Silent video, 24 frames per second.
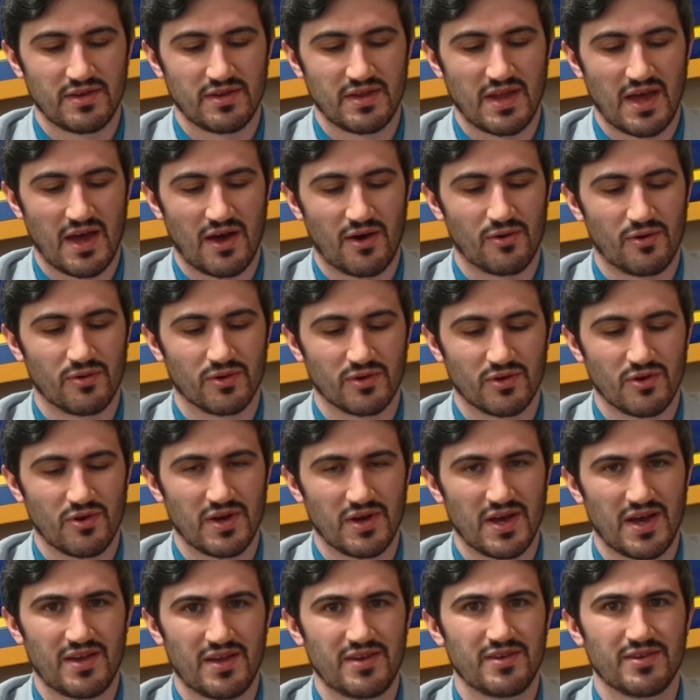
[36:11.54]
Now go
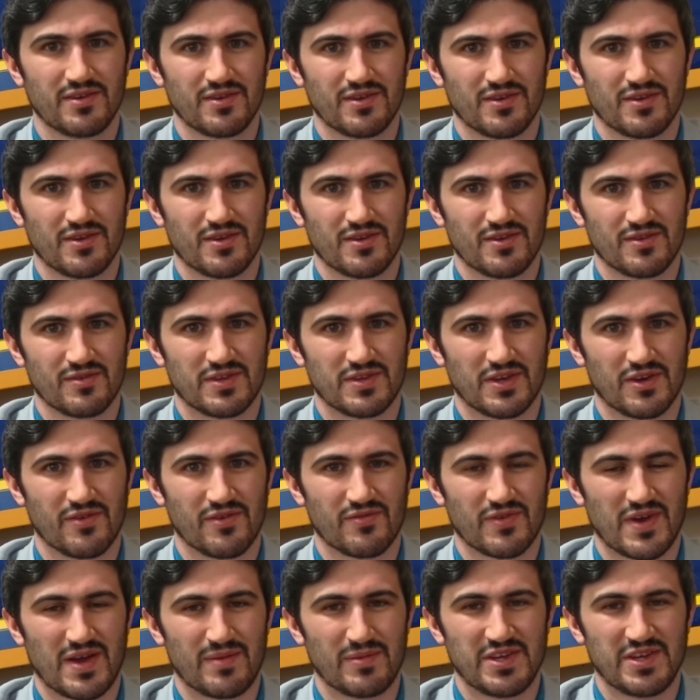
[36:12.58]
ahead, tell your
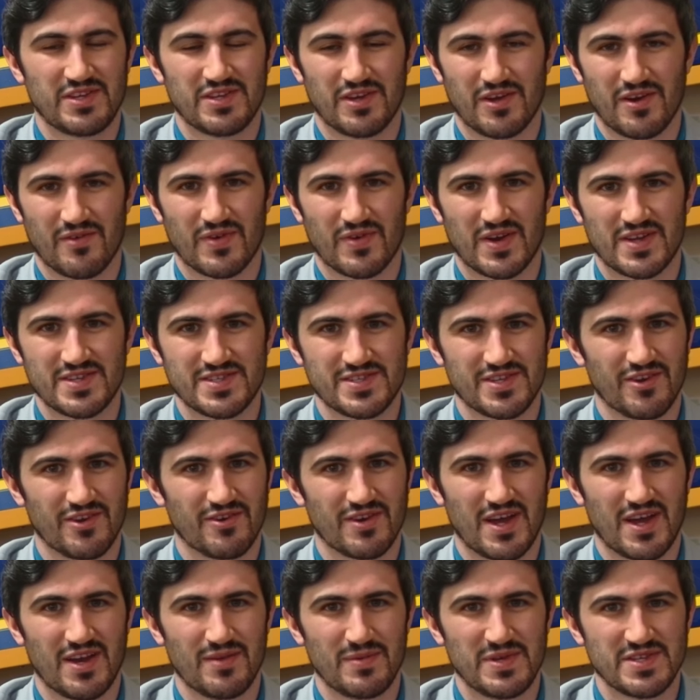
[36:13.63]
family, tell your friends, tell
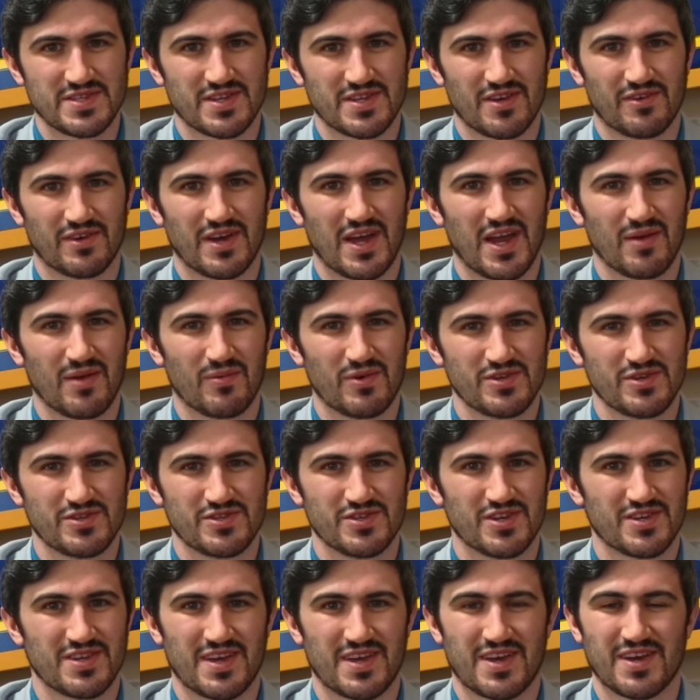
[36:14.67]
your enemies, tell anyone,
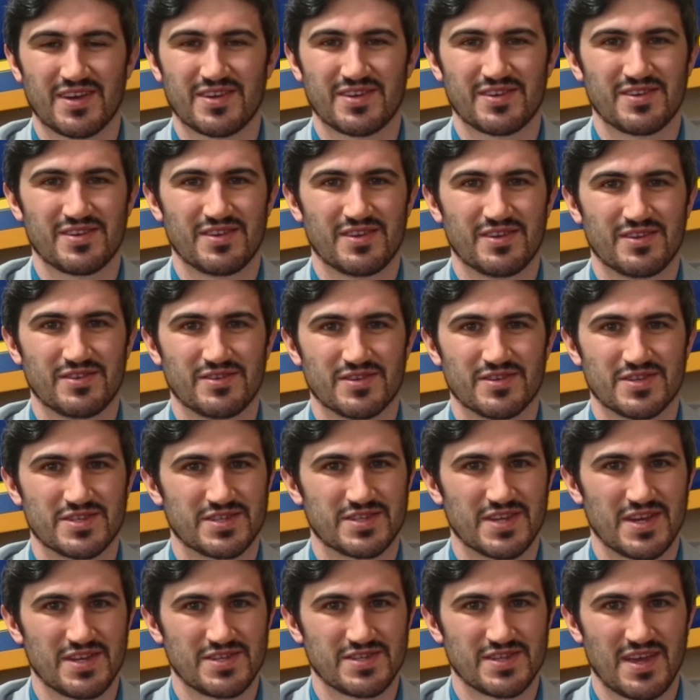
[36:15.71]
just
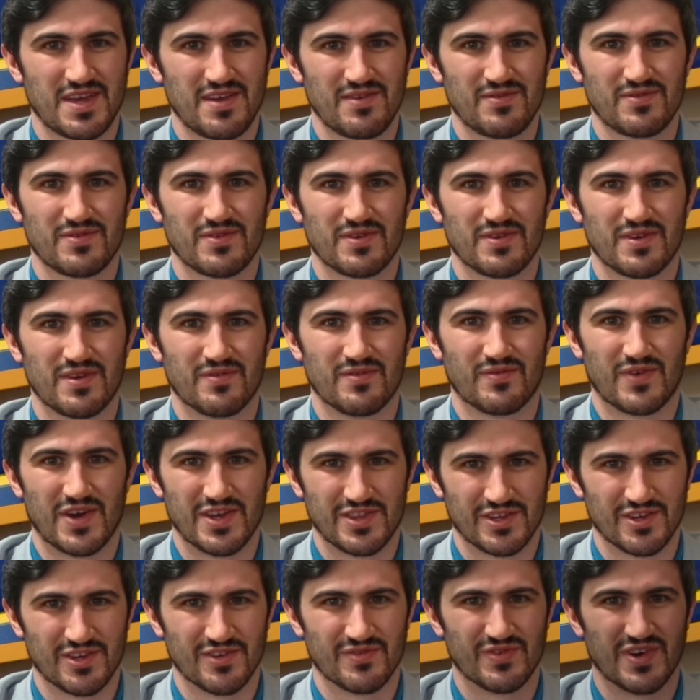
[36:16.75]
stay safe, fight
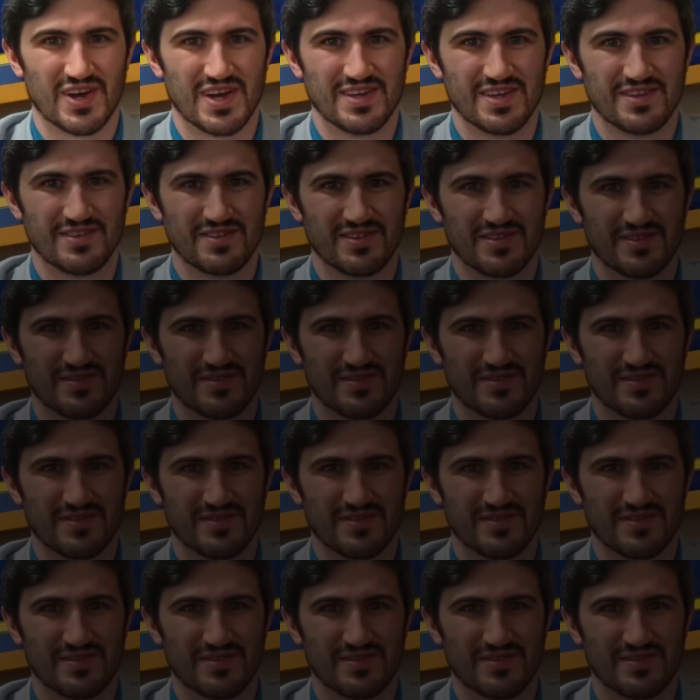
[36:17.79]
the good fight.